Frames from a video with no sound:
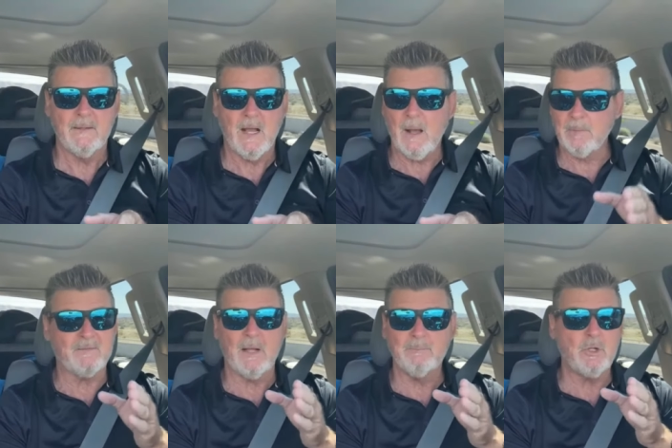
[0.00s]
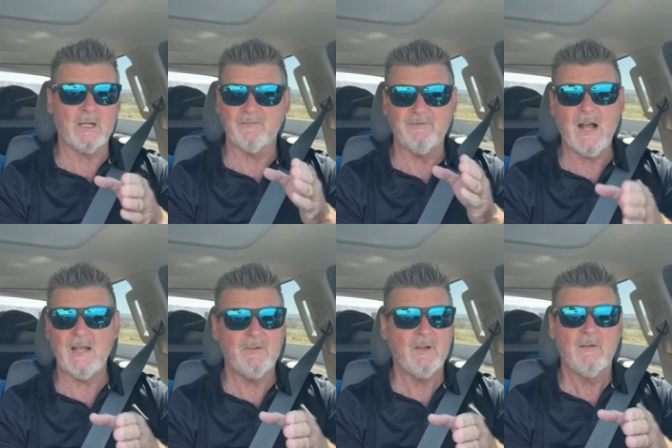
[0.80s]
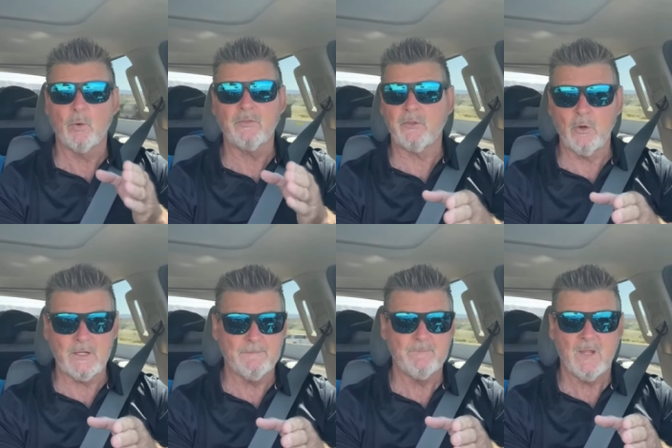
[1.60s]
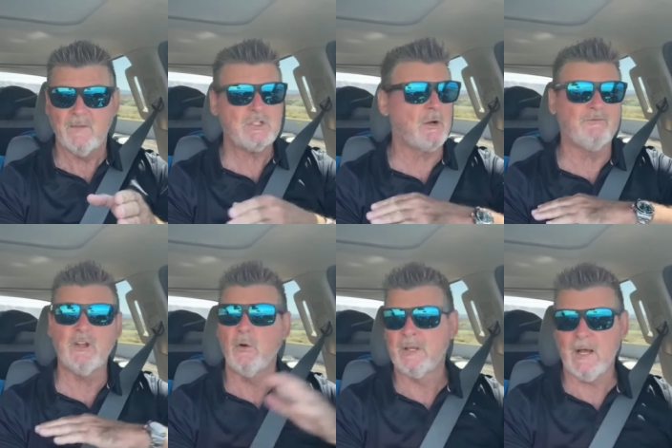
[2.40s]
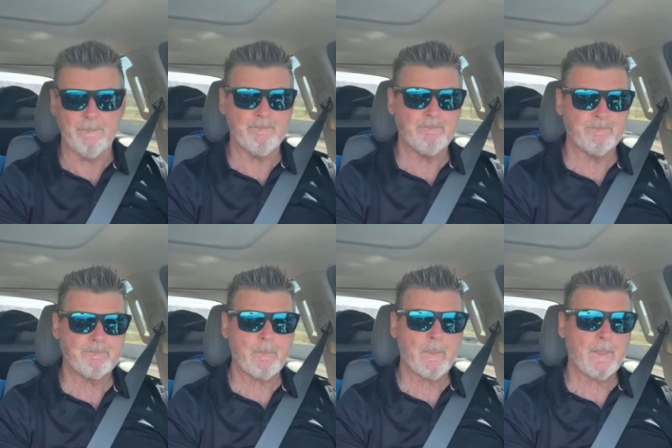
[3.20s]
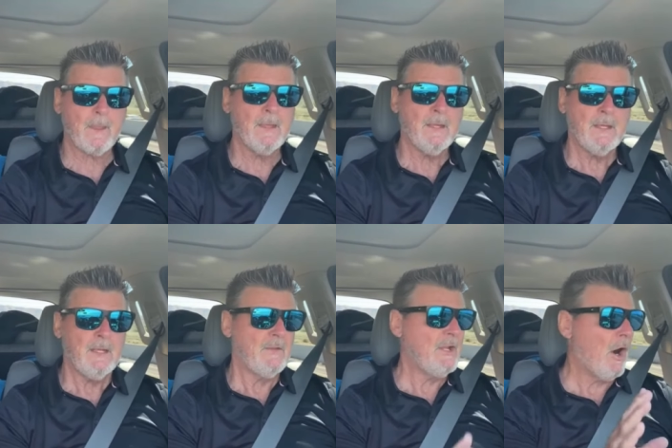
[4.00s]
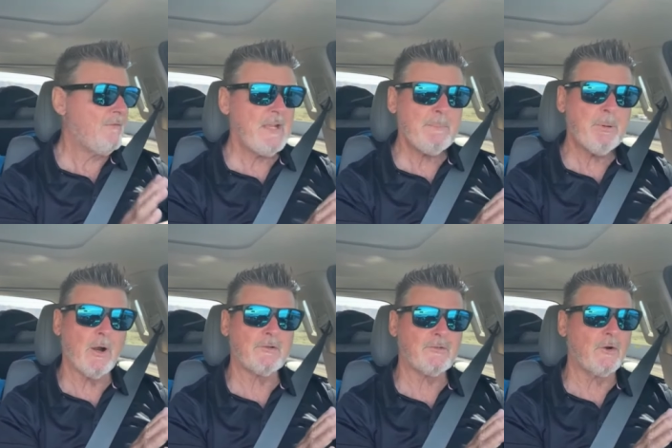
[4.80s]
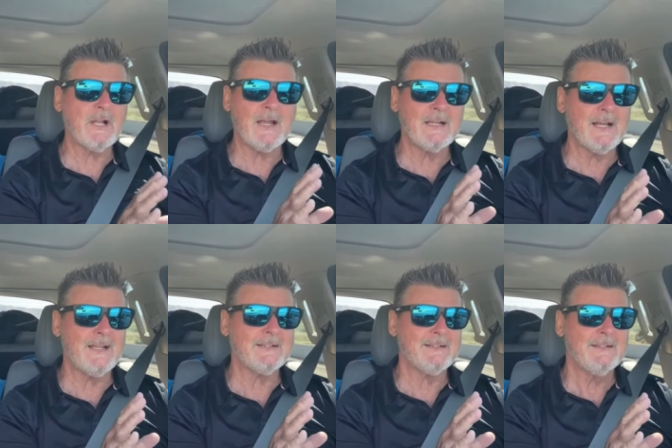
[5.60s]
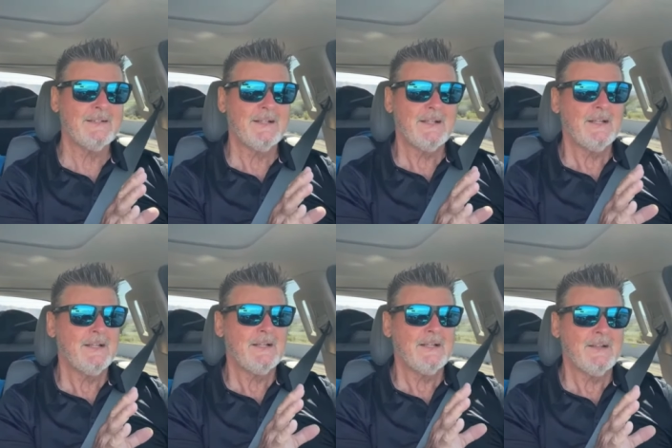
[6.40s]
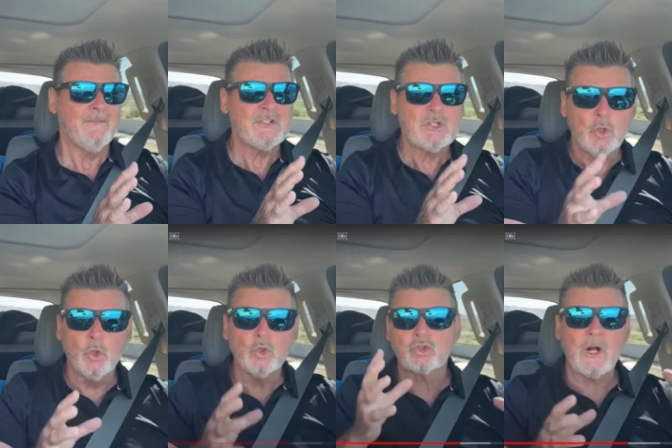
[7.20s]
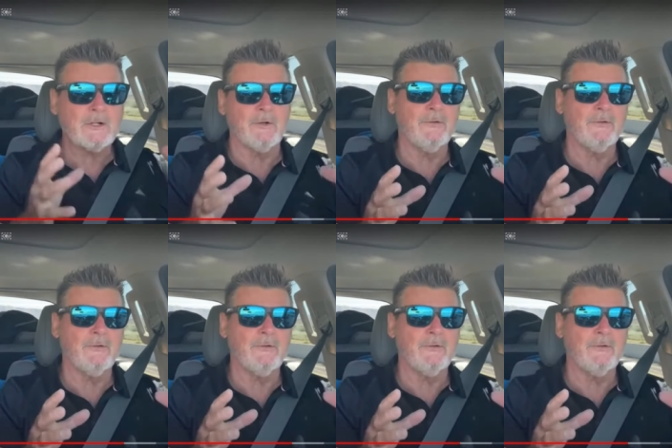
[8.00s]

I'm like, I'm talking like five, four thirty. They start filling up. The R V parks are kind of like these cool truckers.